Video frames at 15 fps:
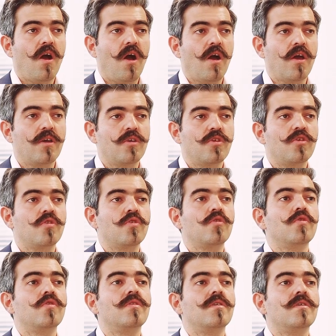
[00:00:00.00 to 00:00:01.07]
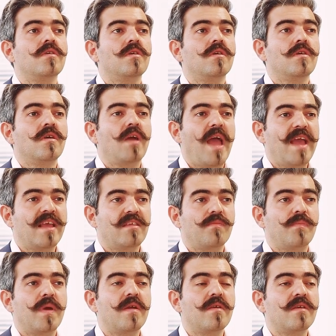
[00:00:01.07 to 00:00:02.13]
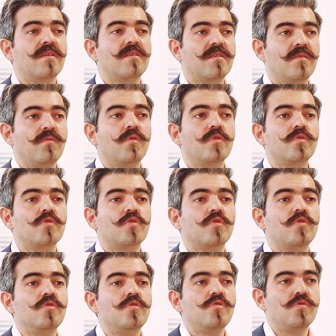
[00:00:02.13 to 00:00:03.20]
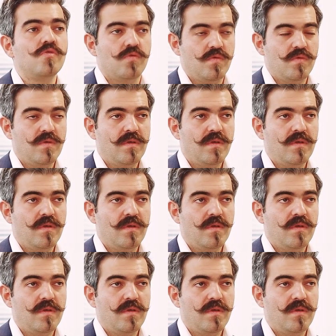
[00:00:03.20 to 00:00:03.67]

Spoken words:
I should experience the world through you